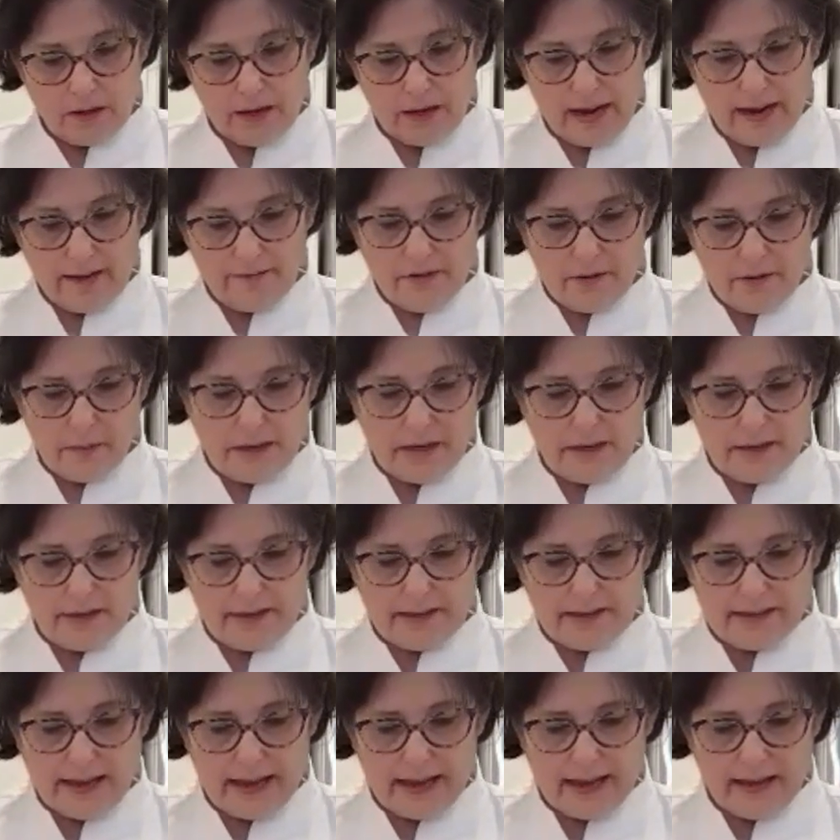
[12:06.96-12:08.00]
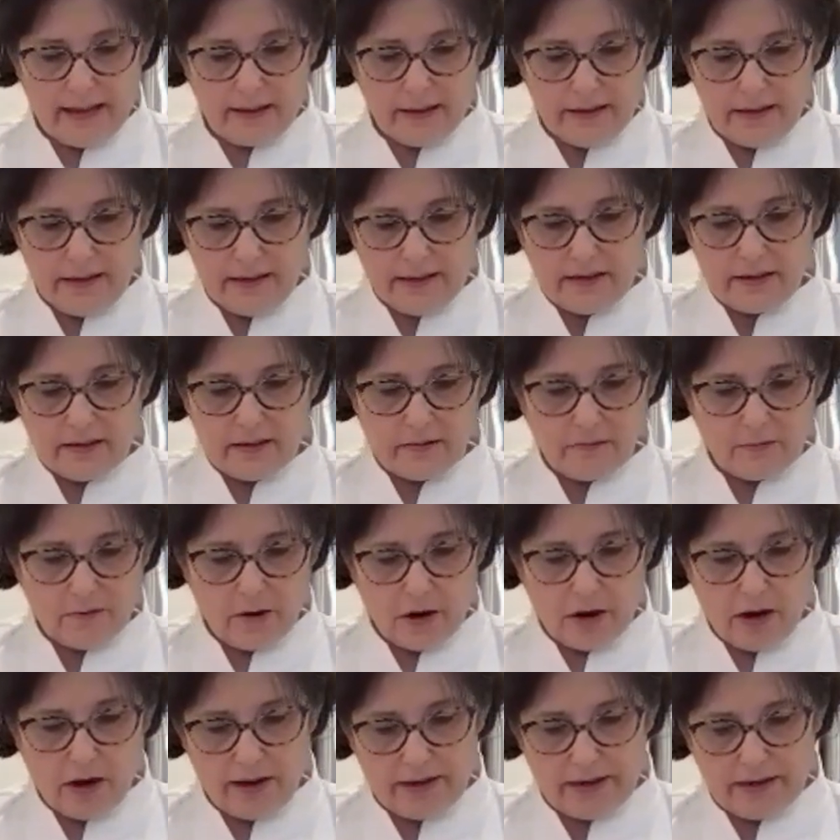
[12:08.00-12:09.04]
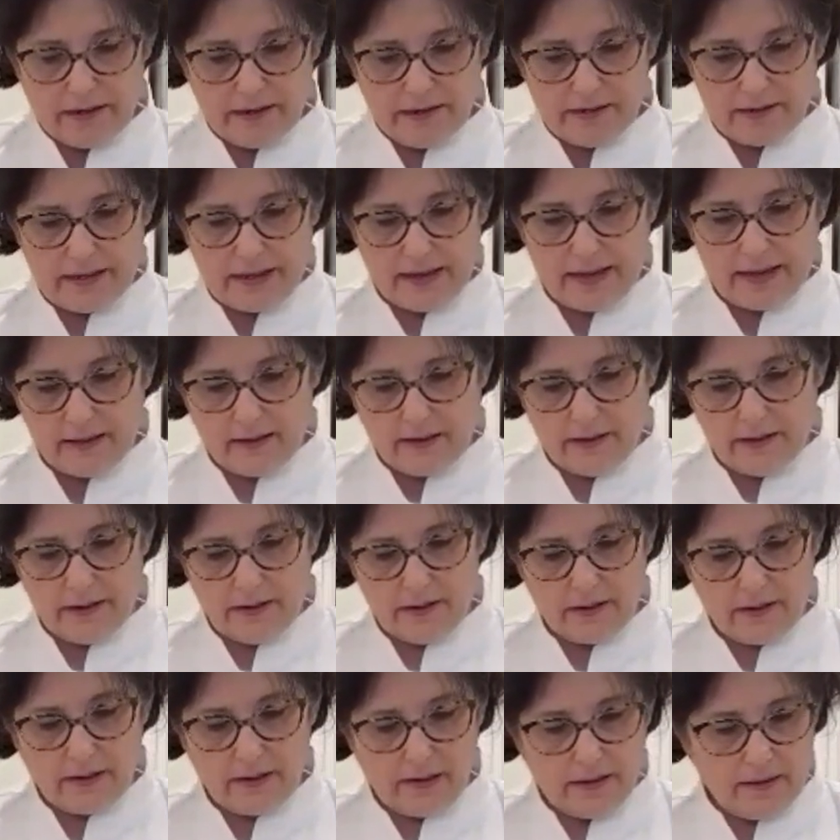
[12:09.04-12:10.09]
You have them in a salad, raw in a salad.